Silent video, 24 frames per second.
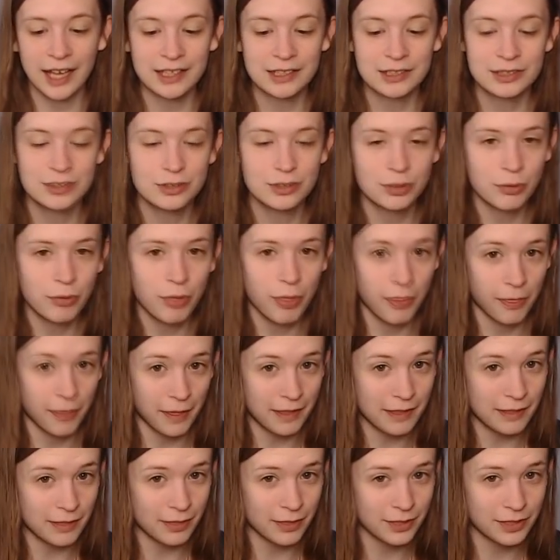I don't
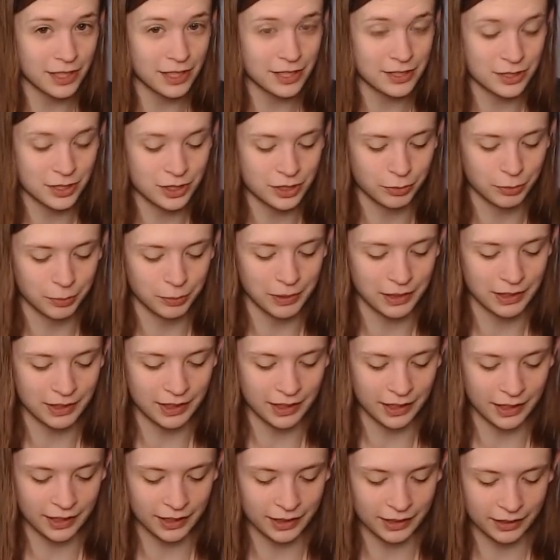think the deserts will
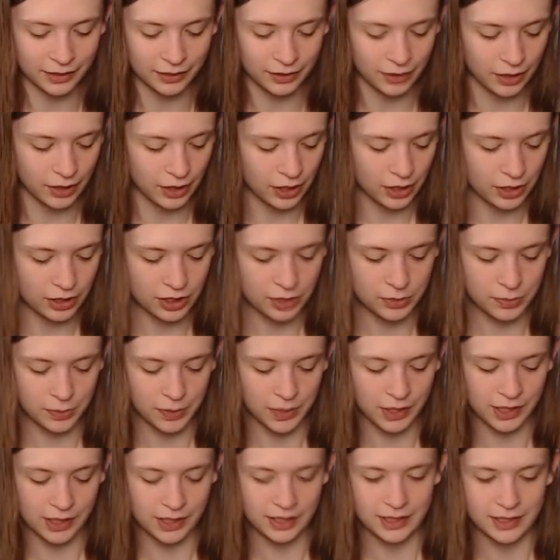make the cut,
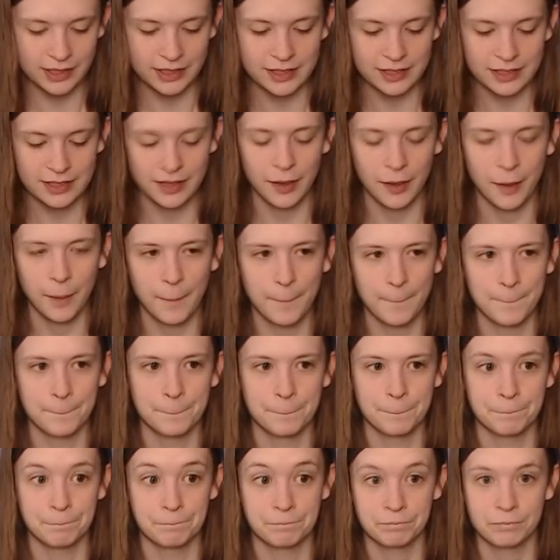just because
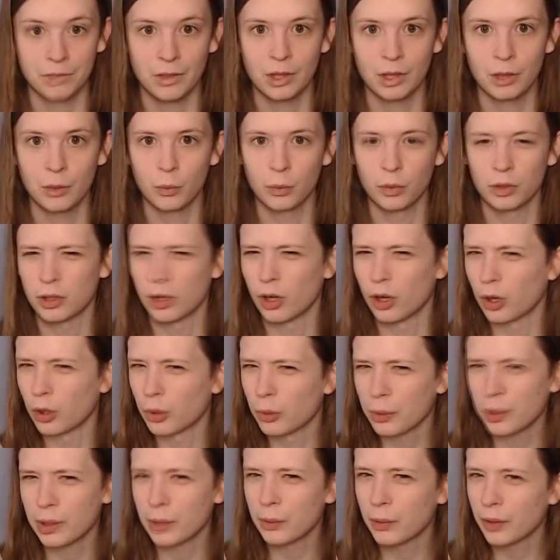we're
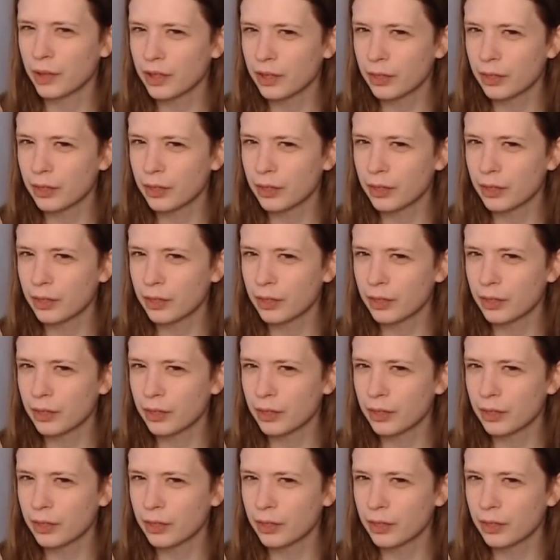already